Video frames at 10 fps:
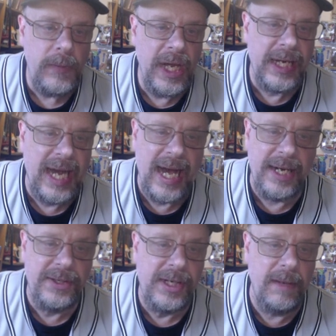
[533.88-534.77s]

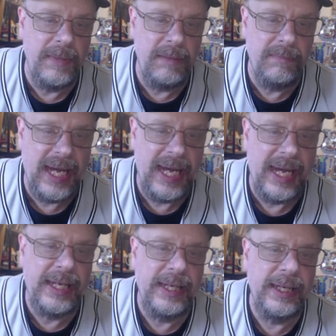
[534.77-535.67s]
Kana's coming
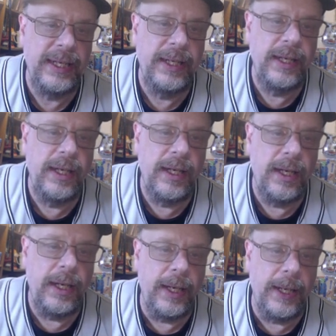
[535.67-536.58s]
back,
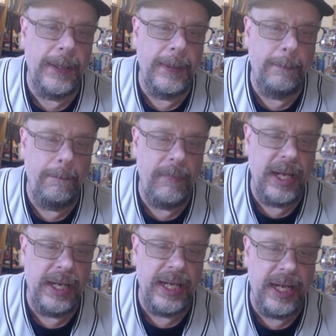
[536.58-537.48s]
um,
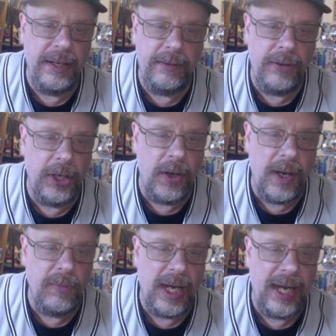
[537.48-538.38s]
and then you know
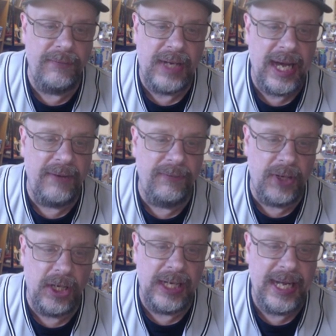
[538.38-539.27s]
I'm I've got
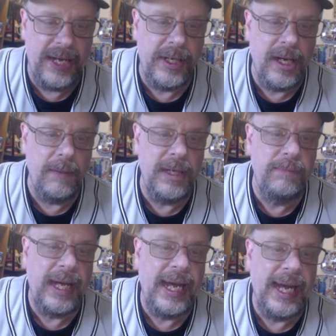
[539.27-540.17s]
Verlander coming
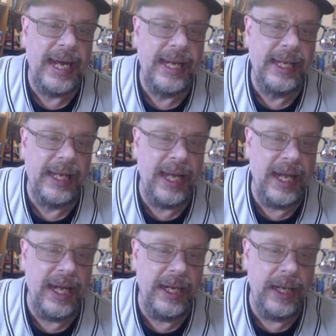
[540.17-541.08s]
back
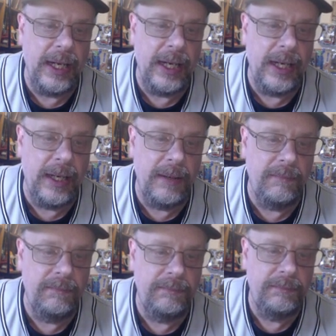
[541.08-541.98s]
and.
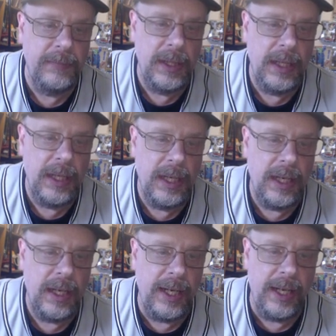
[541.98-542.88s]
Um,
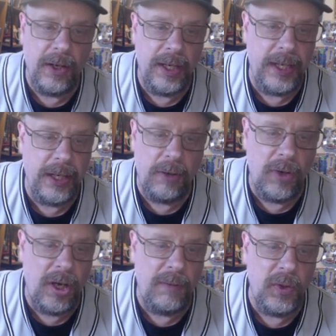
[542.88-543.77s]
and uh, you know
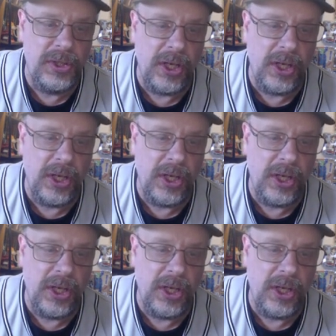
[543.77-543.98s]
almost